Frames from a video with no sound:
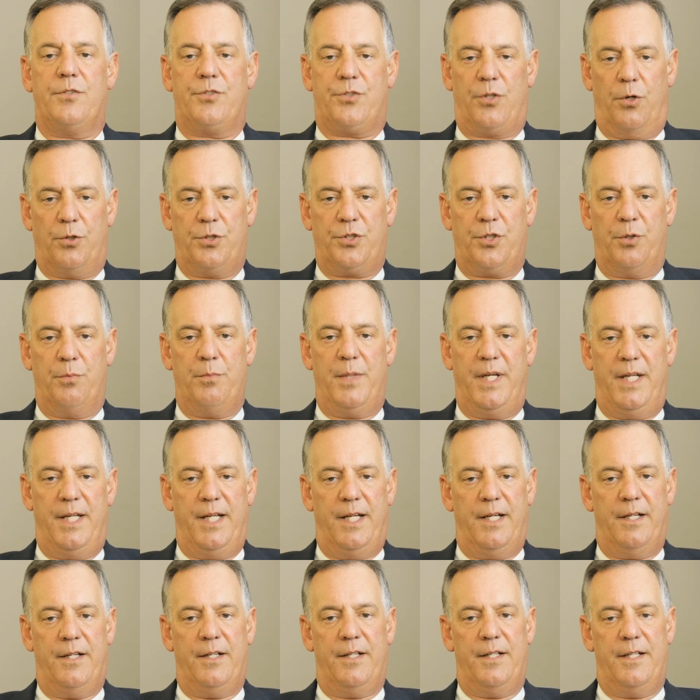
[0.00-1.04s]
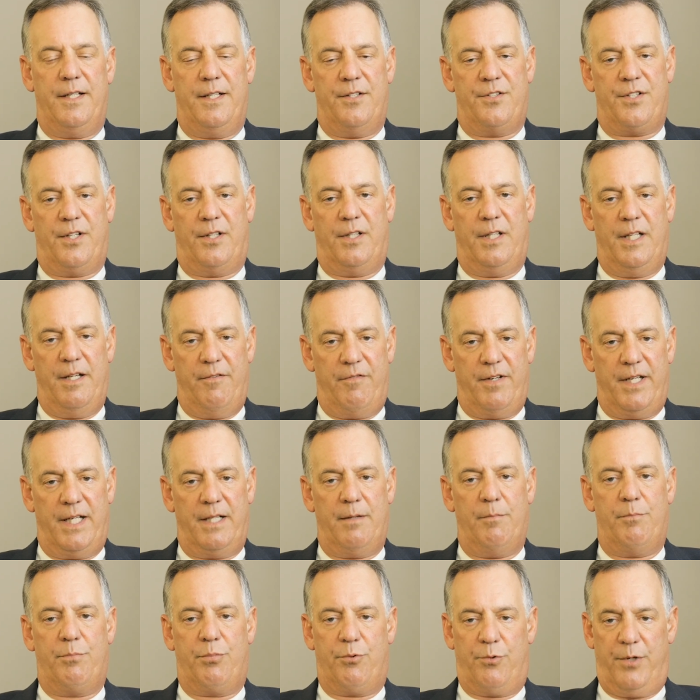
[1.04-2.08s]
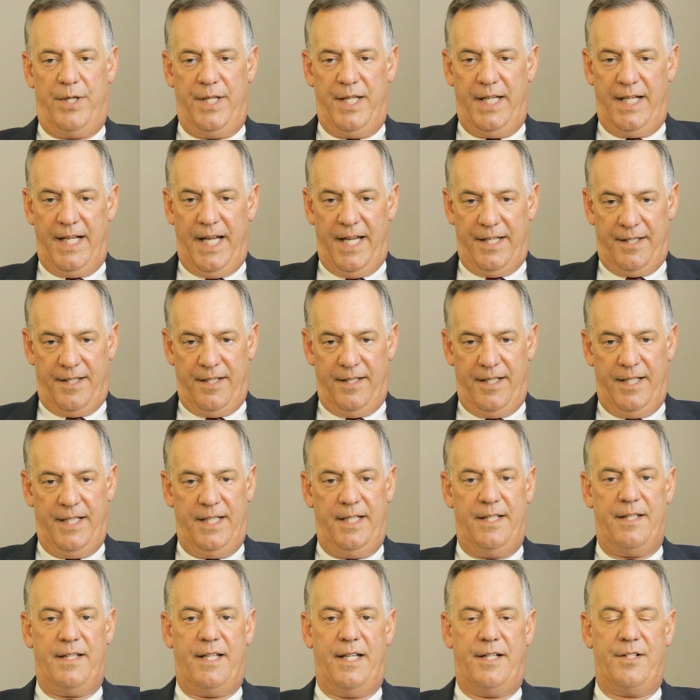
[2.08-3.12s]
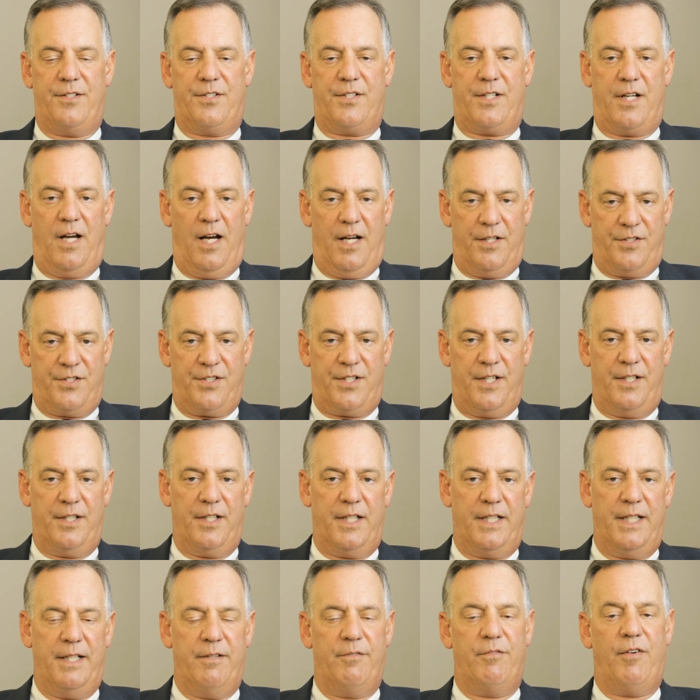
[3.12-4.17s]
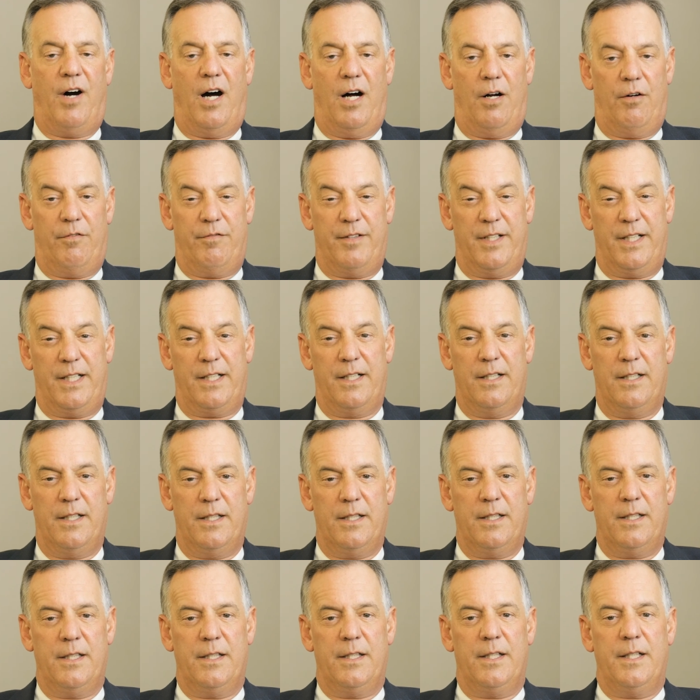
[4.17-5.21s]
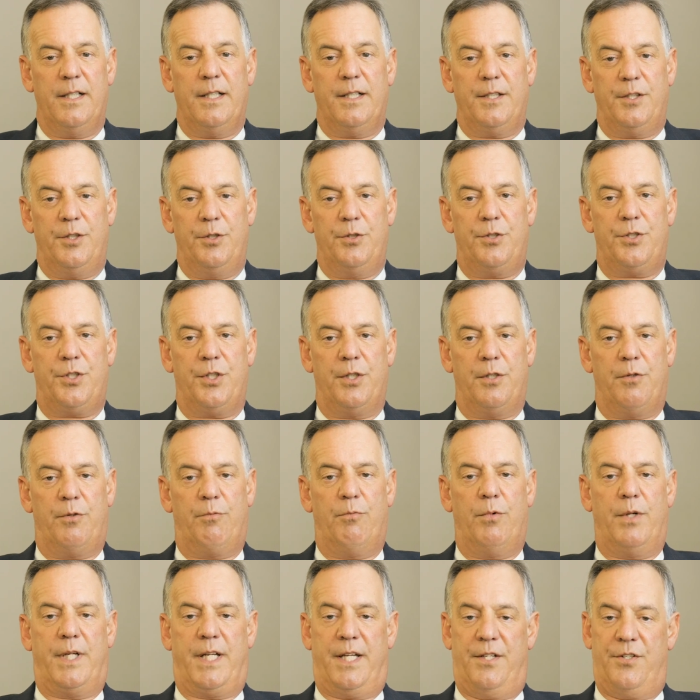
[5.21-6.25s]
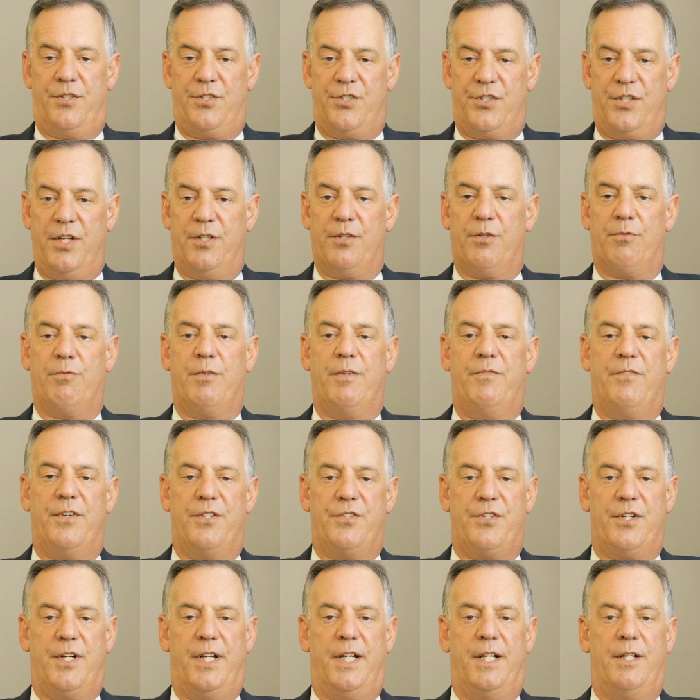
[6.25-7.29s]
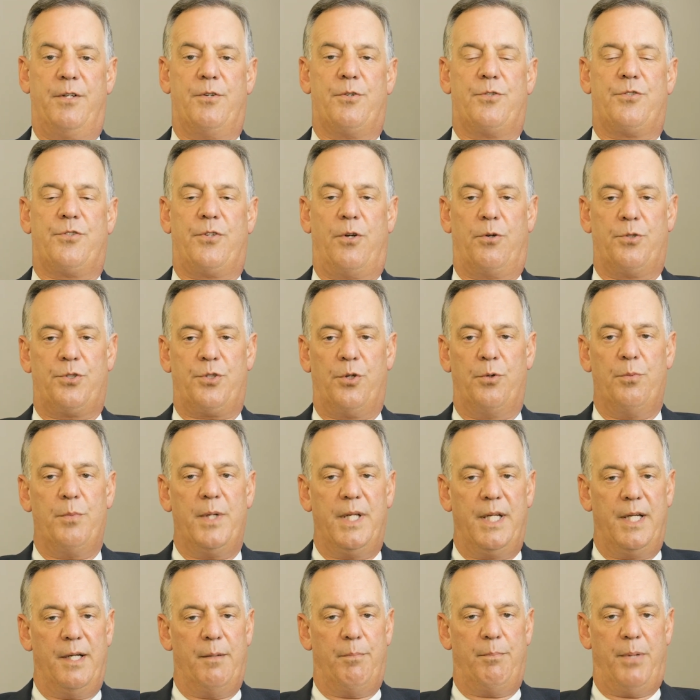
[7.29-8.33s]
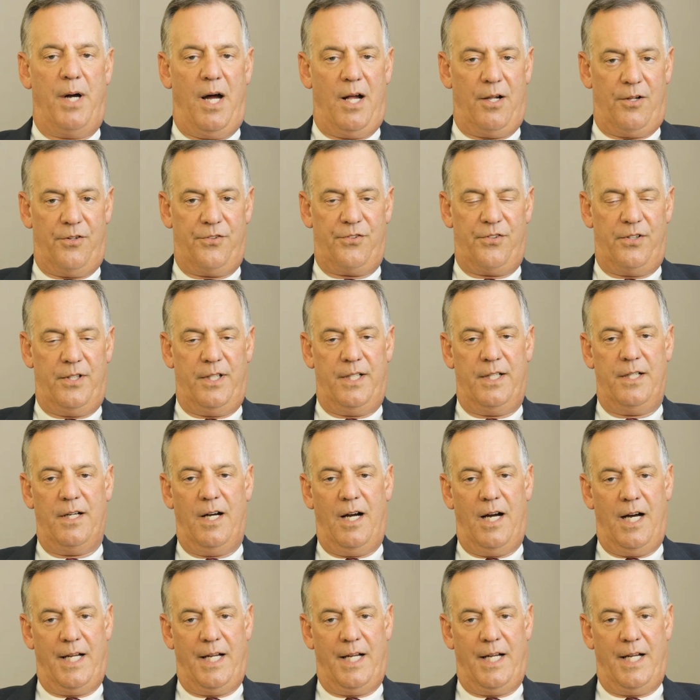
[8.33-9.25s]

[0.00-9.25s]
social media is a living, breathing entity that is constantly evolving. You should consider revisiting your social media policy